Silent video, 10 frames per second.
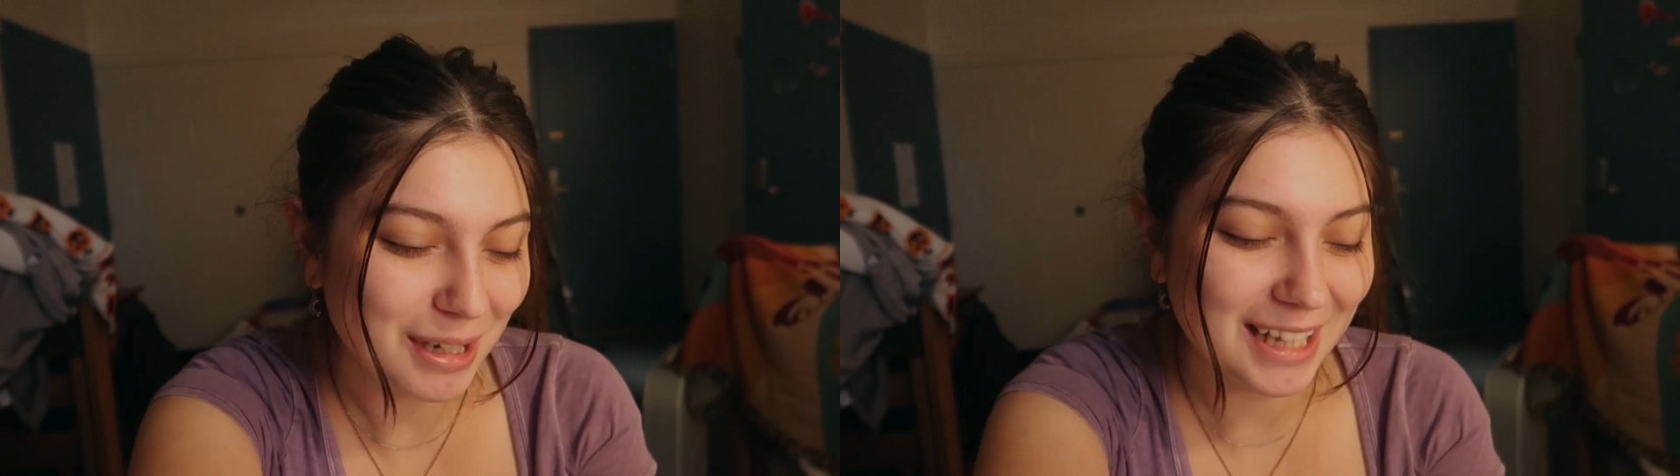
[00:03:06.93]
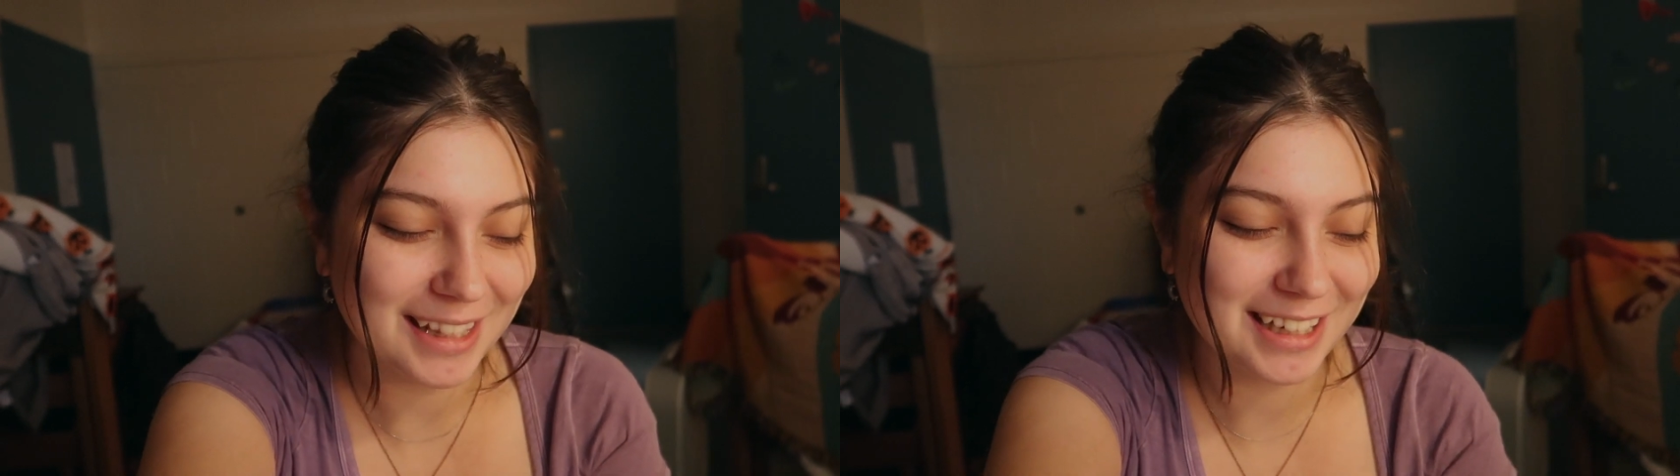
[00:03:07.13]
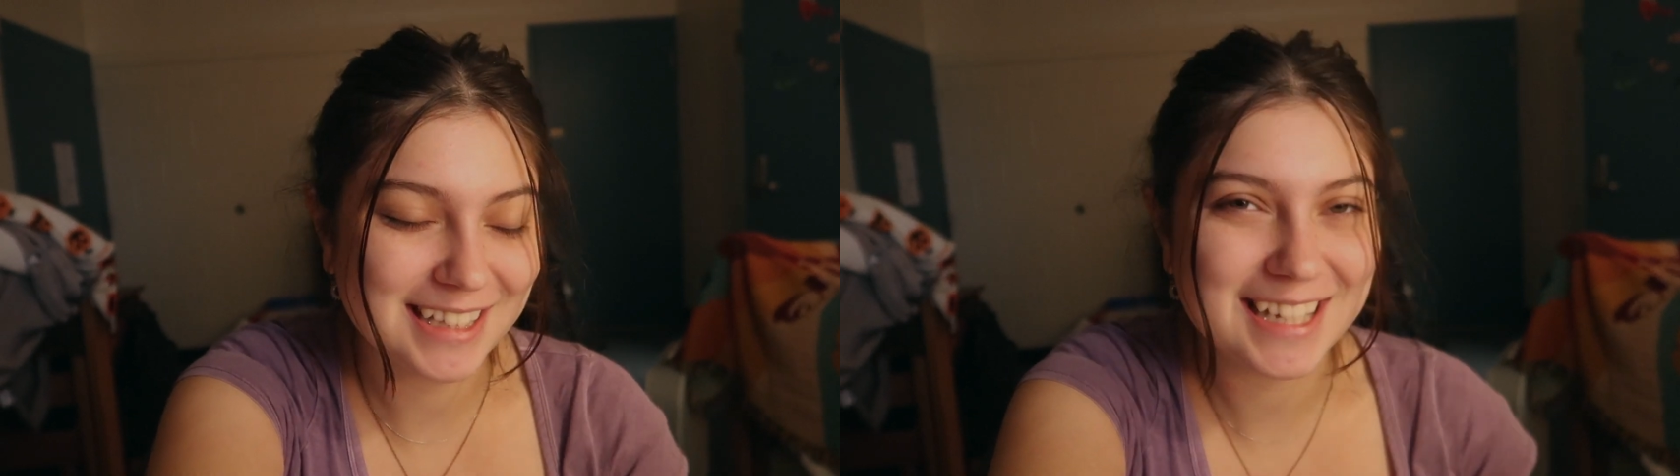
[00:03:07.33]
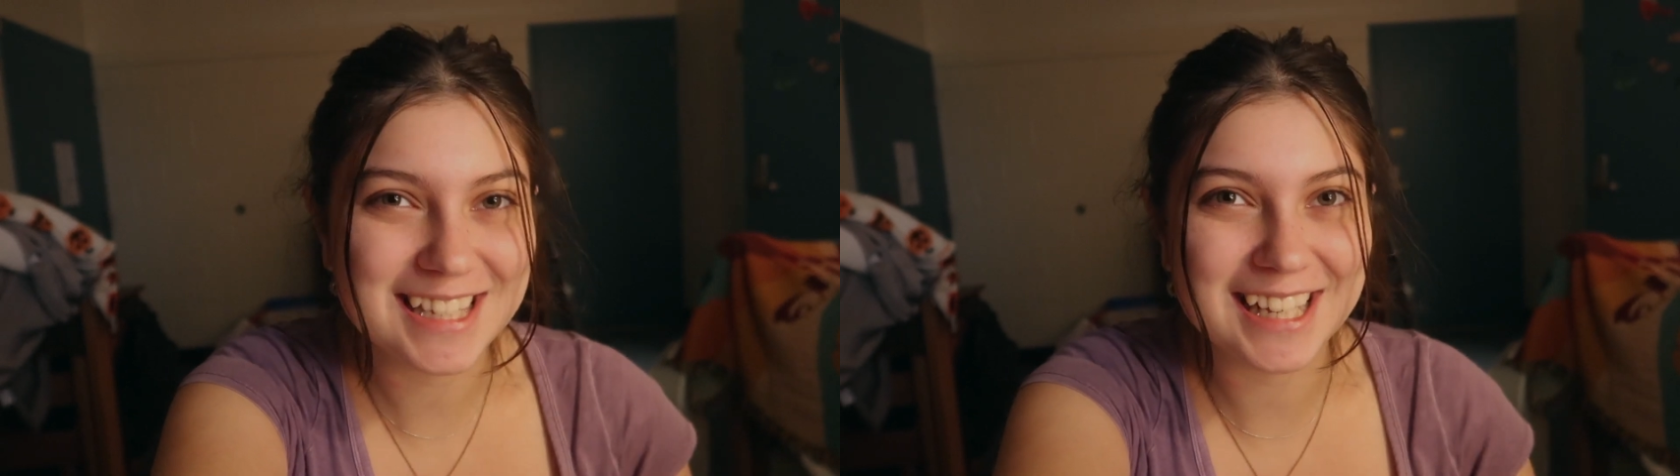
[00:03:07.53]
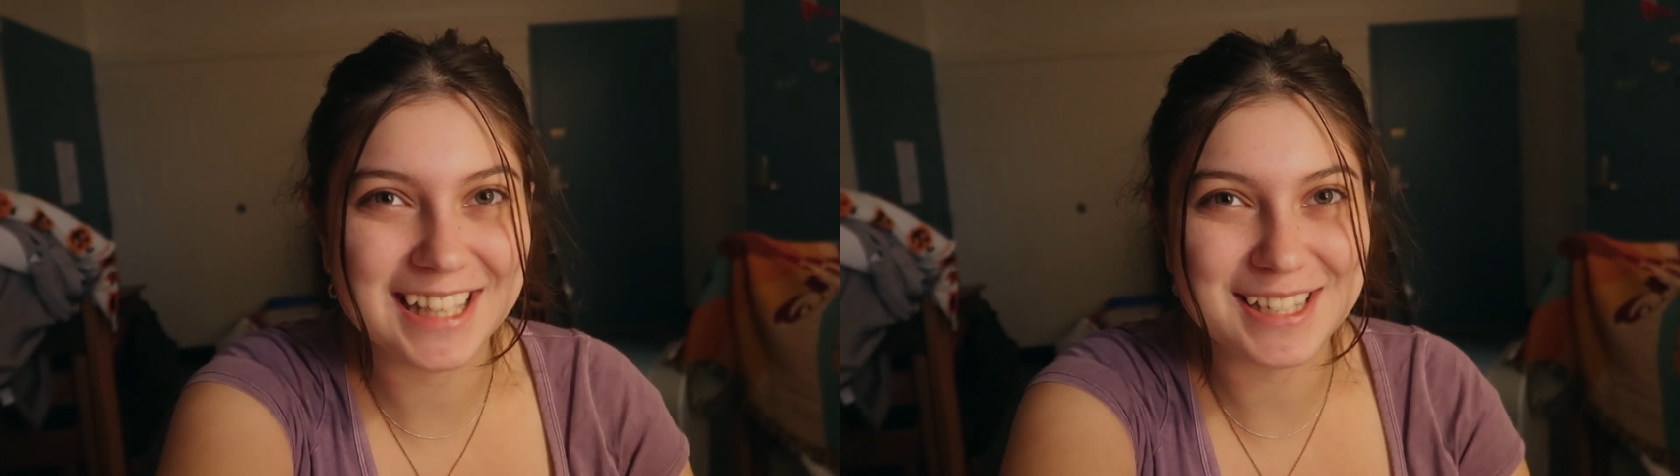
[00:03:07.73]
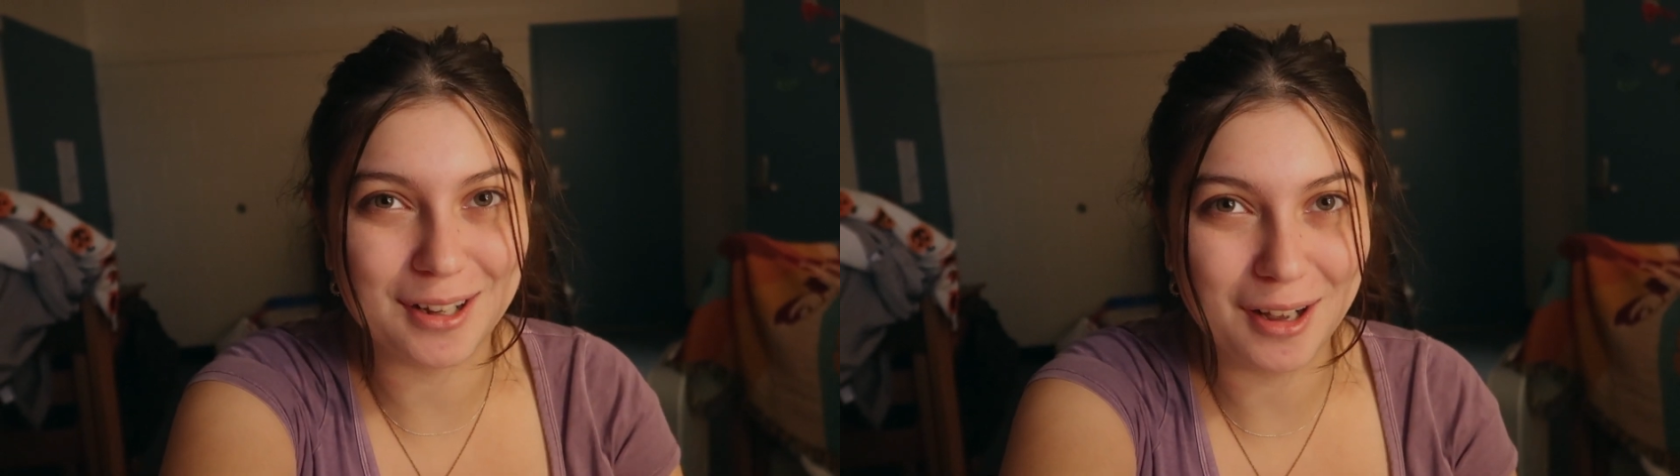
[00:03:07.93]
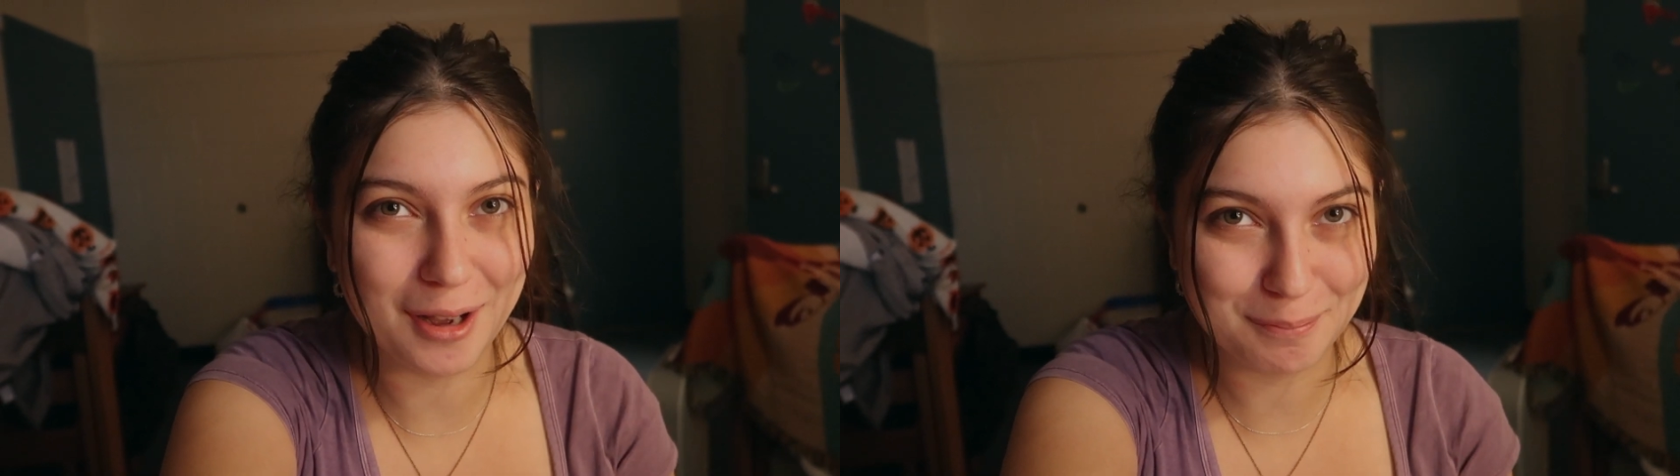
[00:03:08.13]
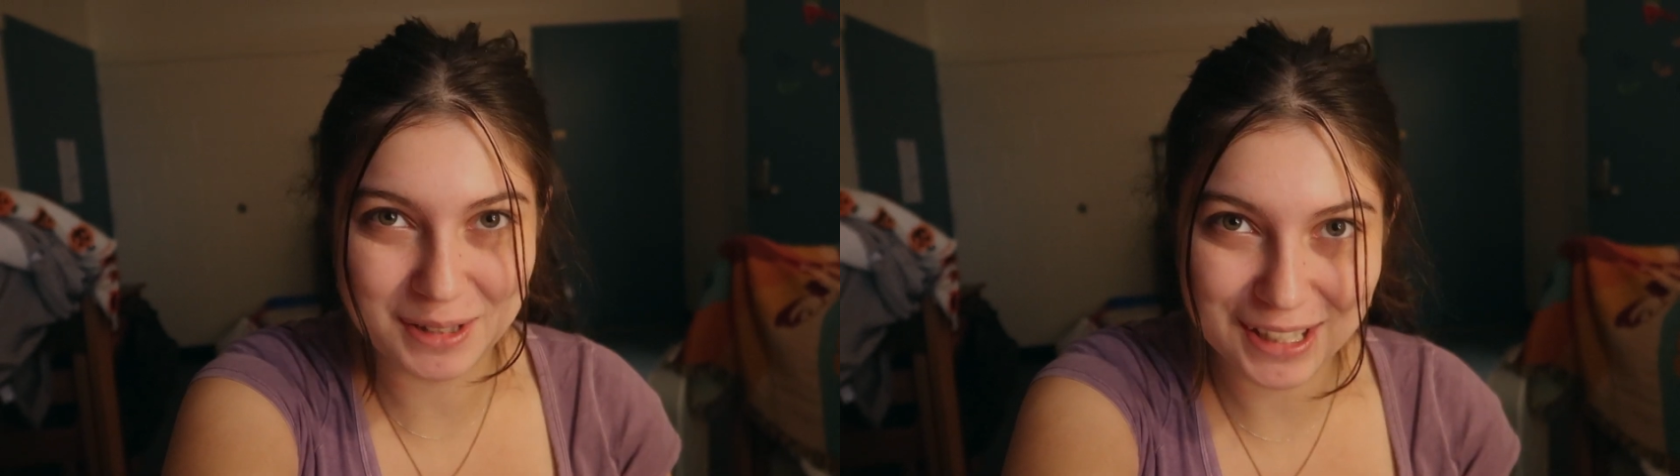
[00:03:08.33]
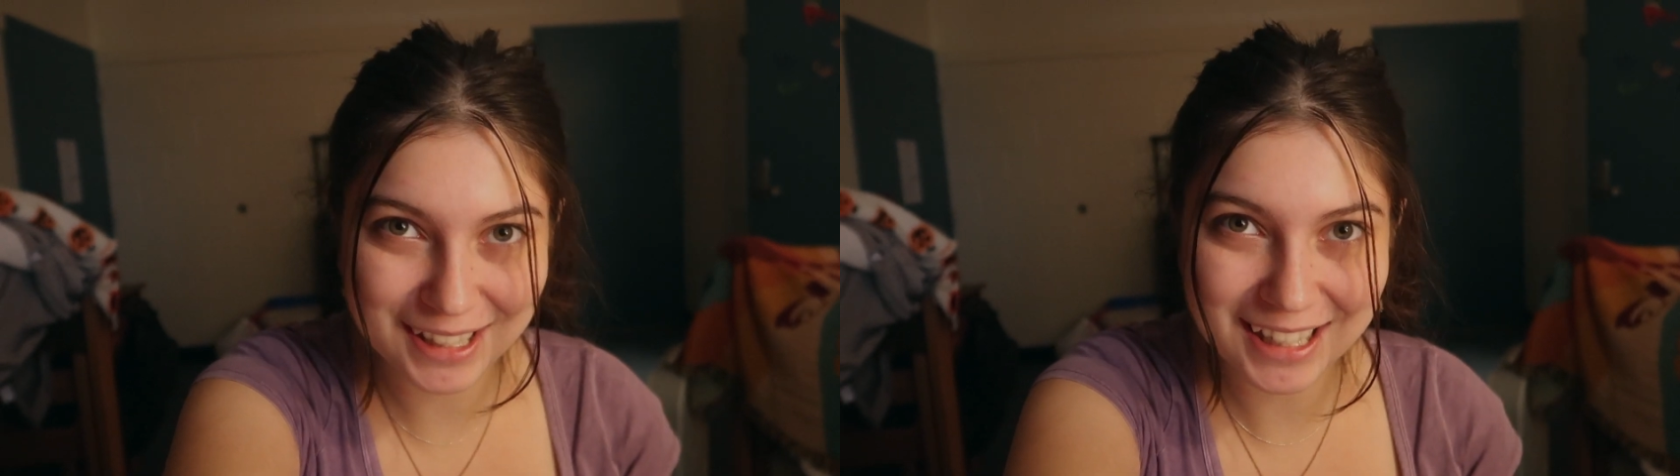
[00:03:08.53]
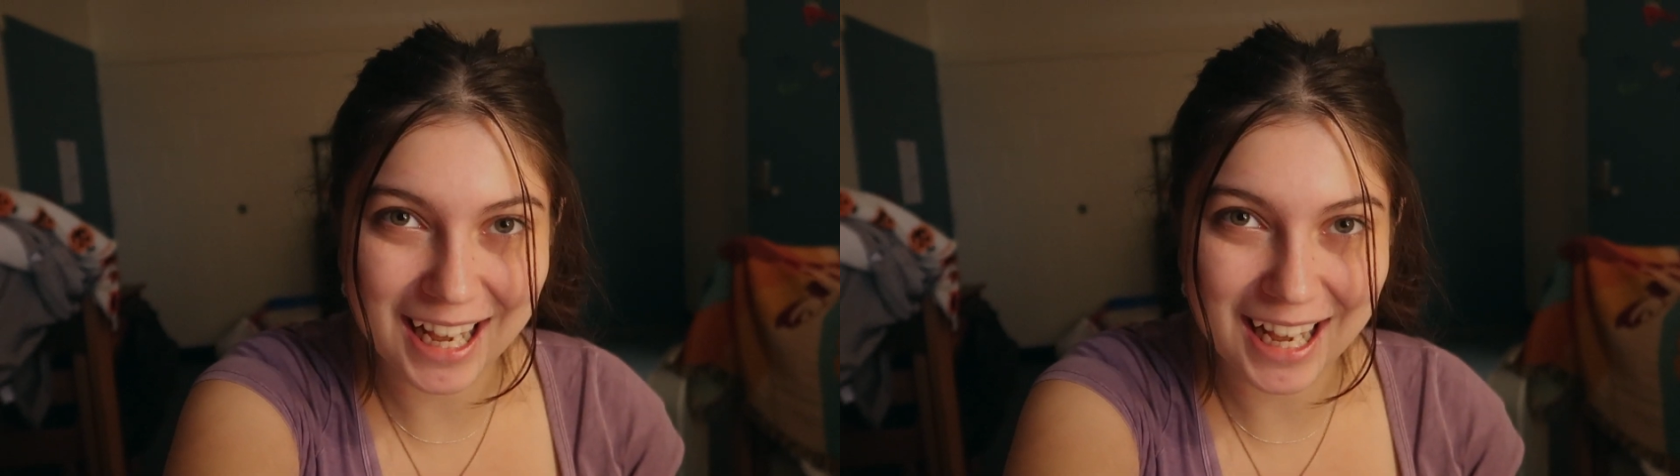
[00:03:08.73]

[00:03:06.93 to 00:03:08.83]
and then it says that it's not updated,